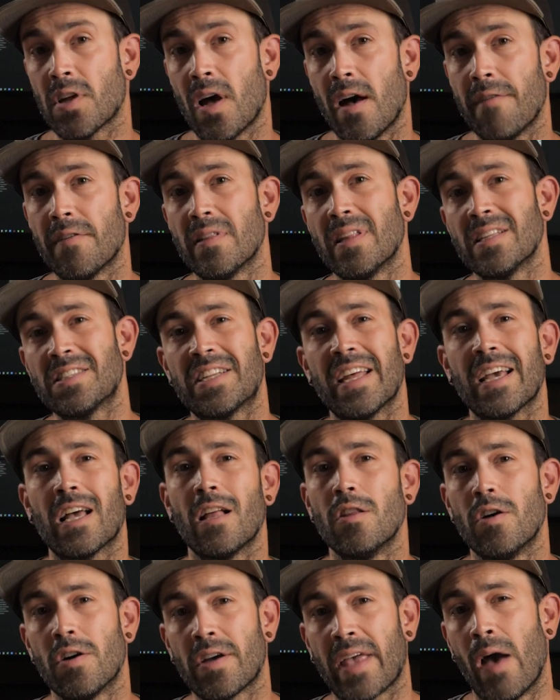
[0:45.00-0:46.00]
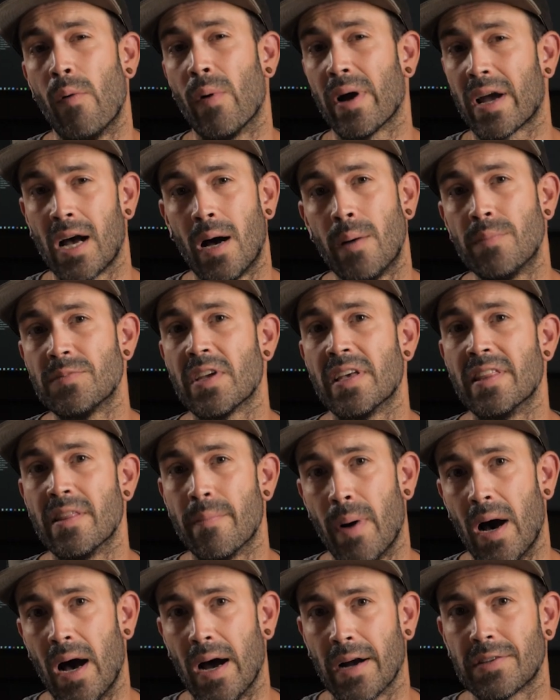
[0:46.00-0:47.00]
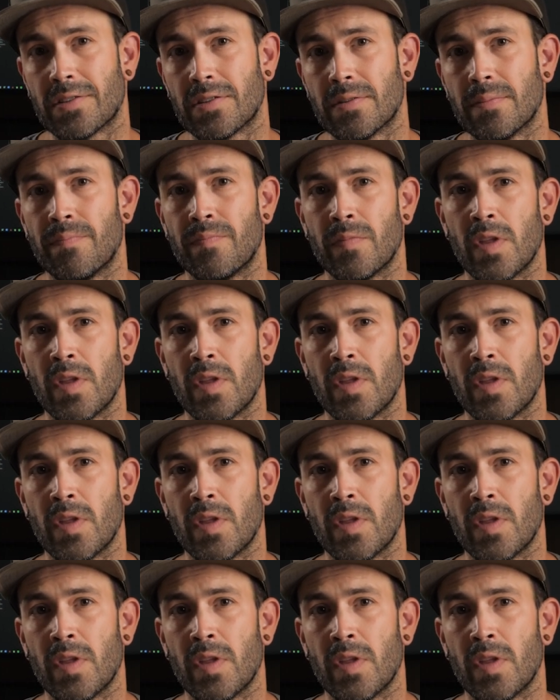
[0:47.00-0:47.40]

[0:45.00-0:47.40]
off, let's take a look at what comes in the box.